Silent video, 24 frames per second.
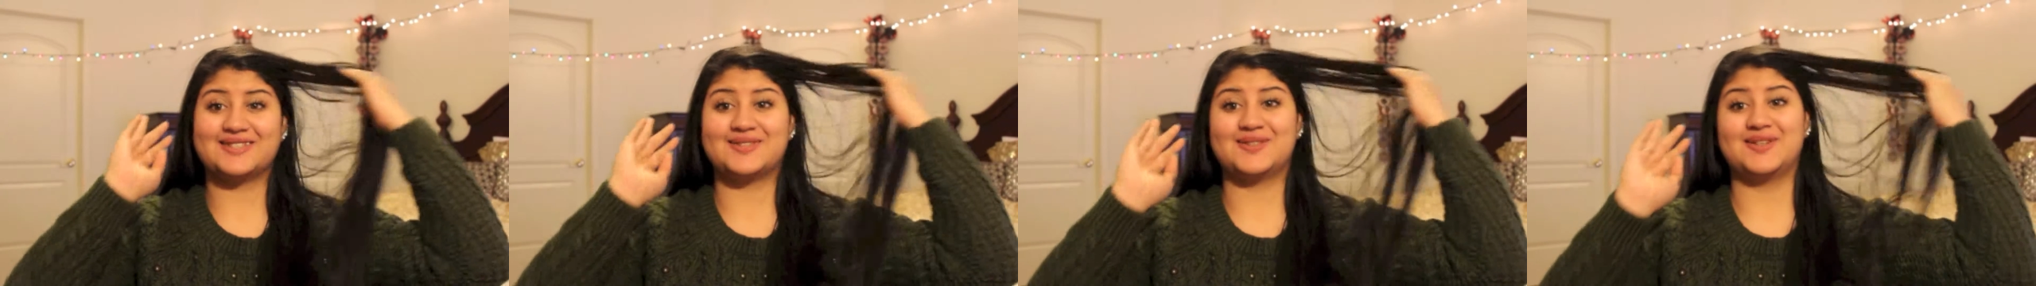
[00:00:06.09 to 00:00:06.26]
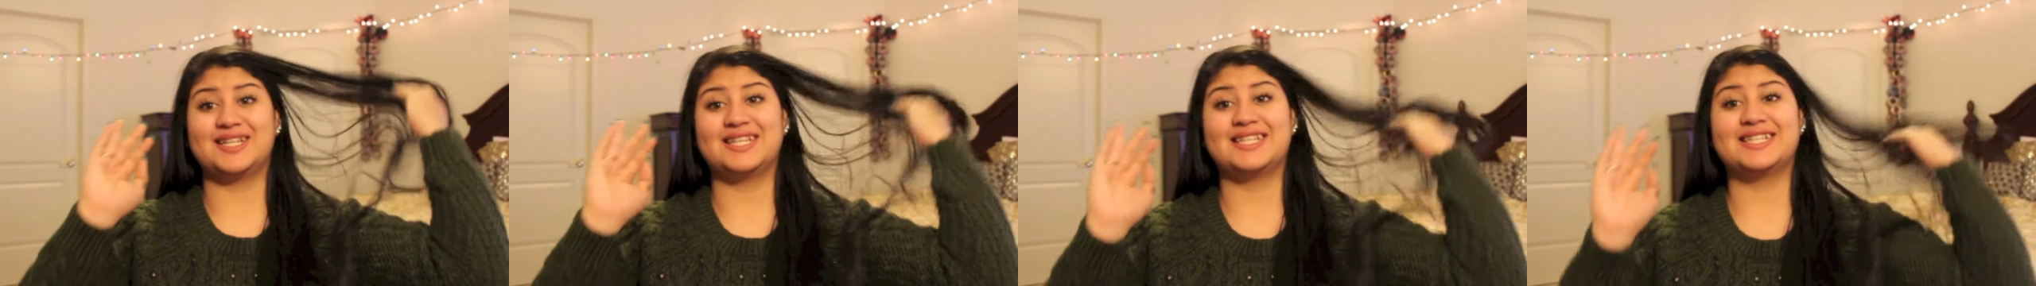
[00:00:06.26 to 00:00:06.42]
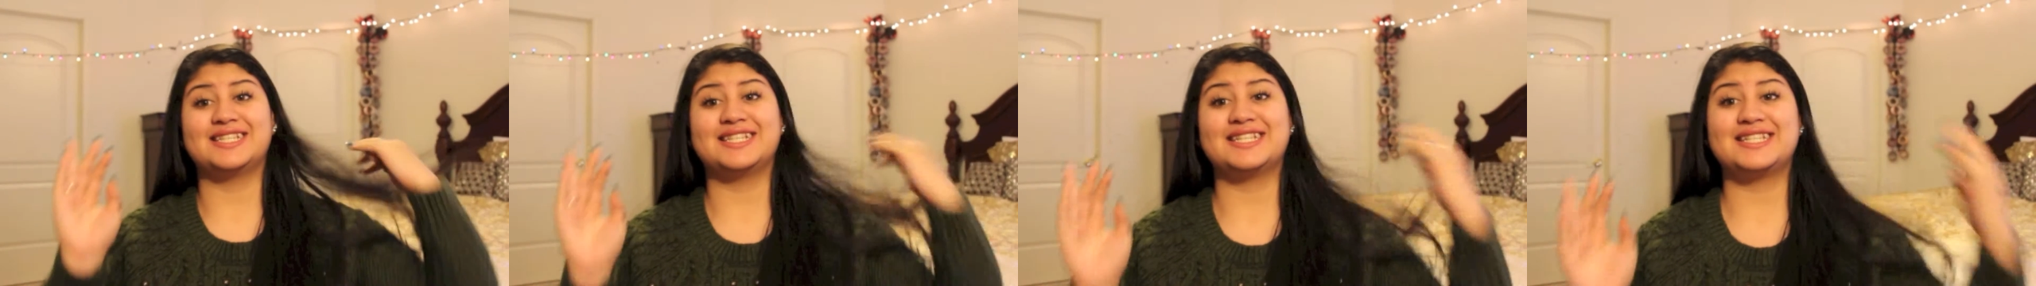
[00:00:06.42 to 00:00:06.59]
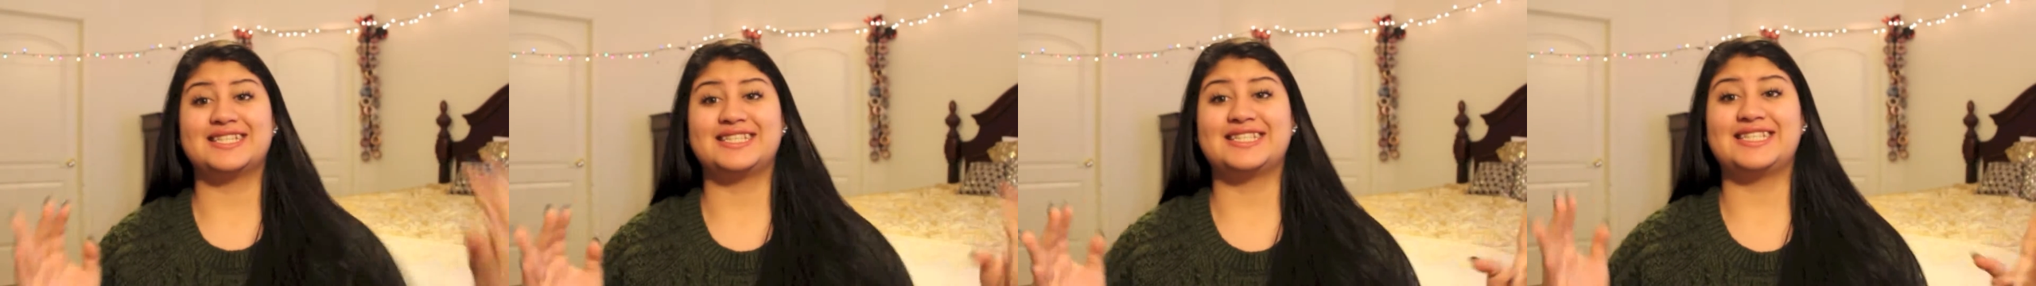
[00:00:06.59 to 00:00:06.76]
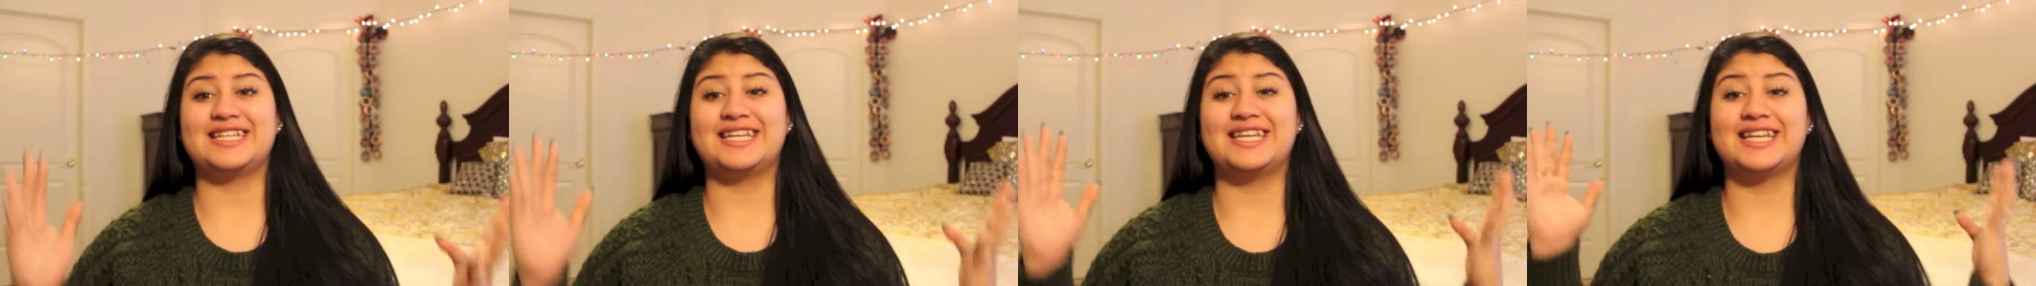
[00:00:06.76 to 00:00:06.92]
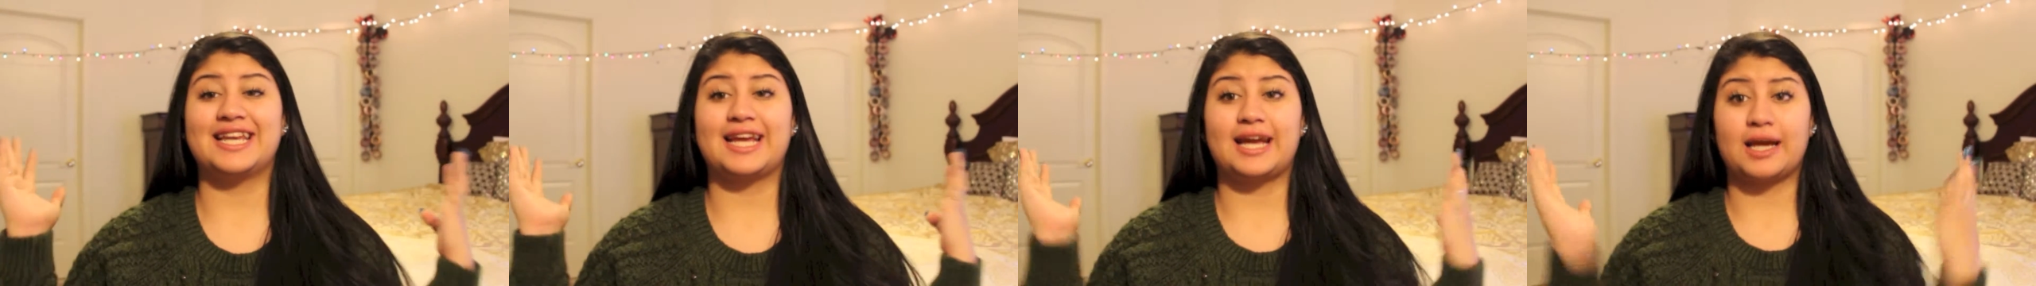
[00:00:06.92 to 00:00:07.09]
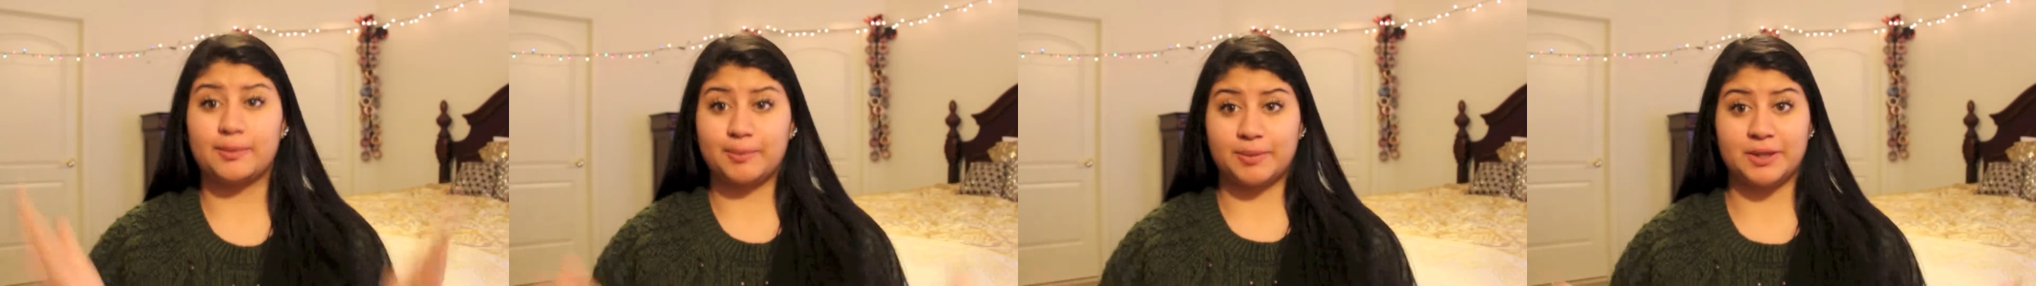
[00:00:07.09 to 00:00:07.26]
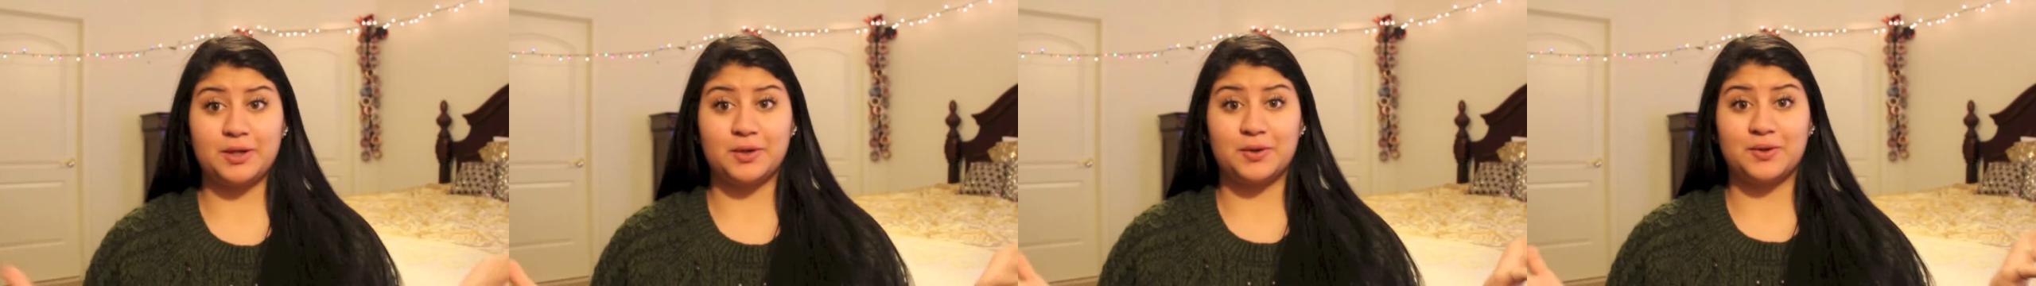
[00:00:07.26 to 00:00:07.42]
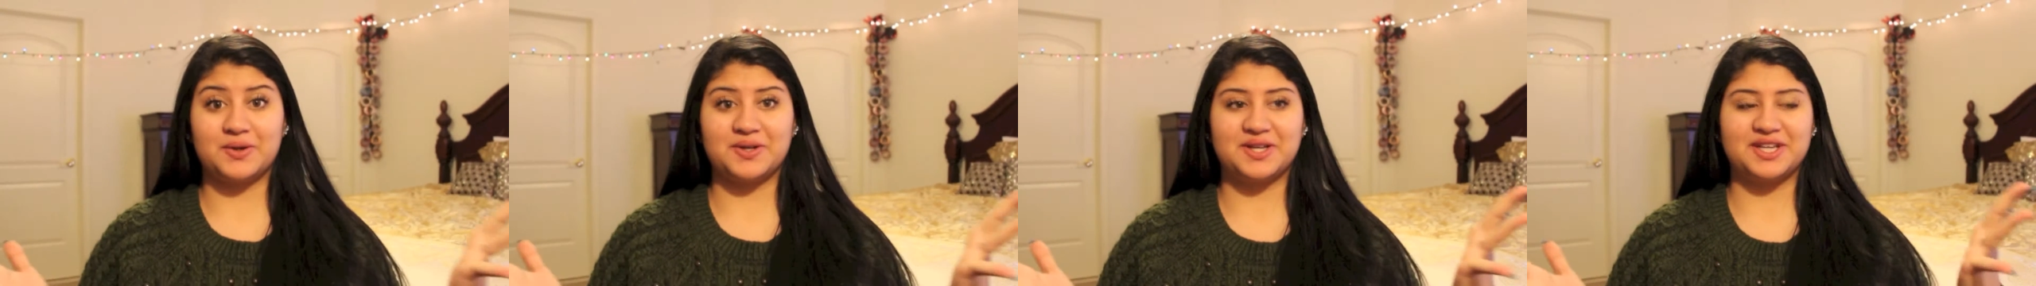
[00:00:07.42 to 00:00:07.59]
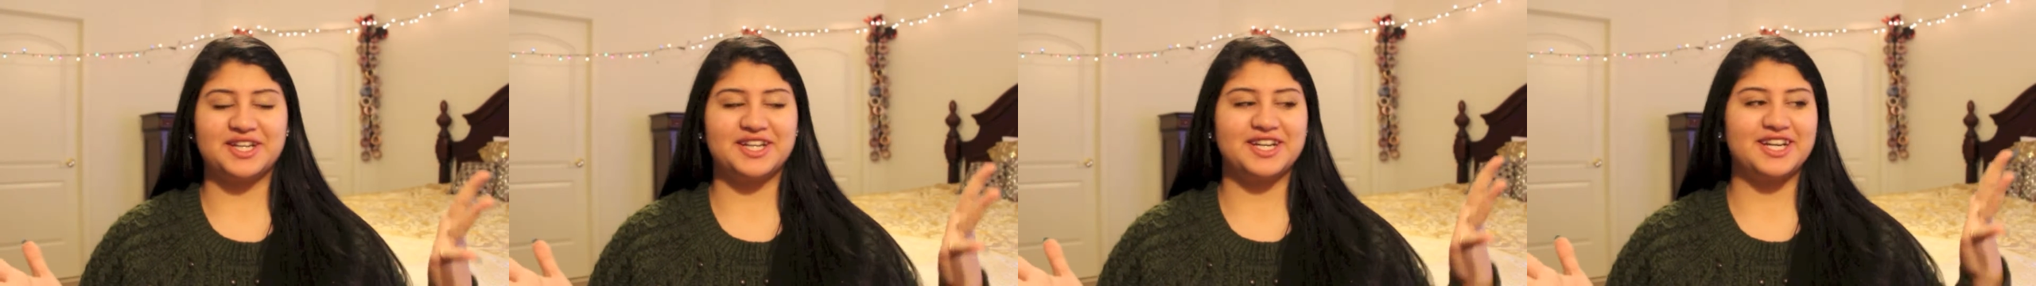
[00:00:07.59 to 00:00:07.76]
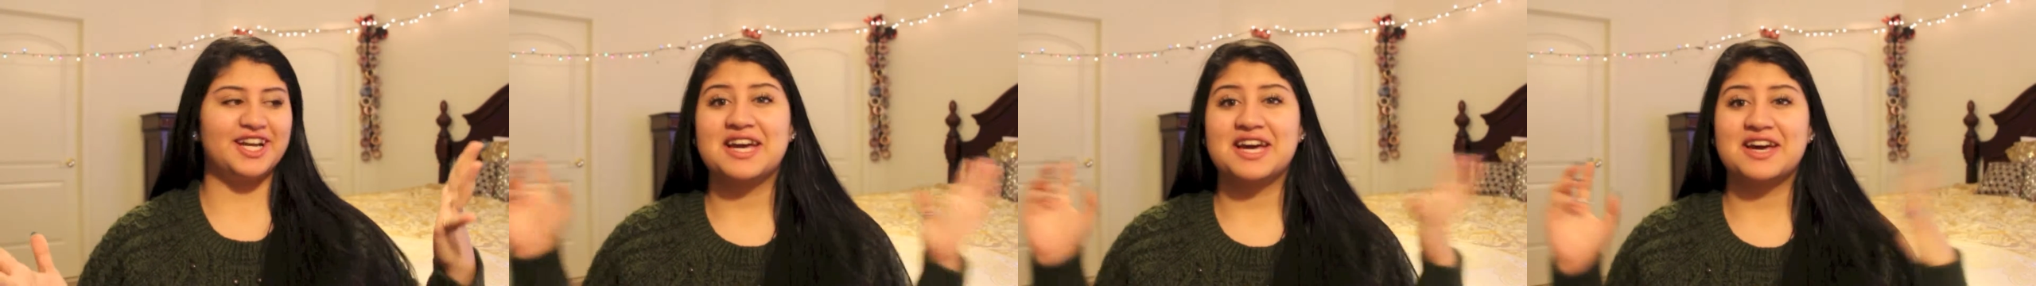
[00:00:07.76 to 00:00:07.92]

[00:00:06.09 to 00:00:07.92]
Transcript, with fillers: 2016. Happy New Year!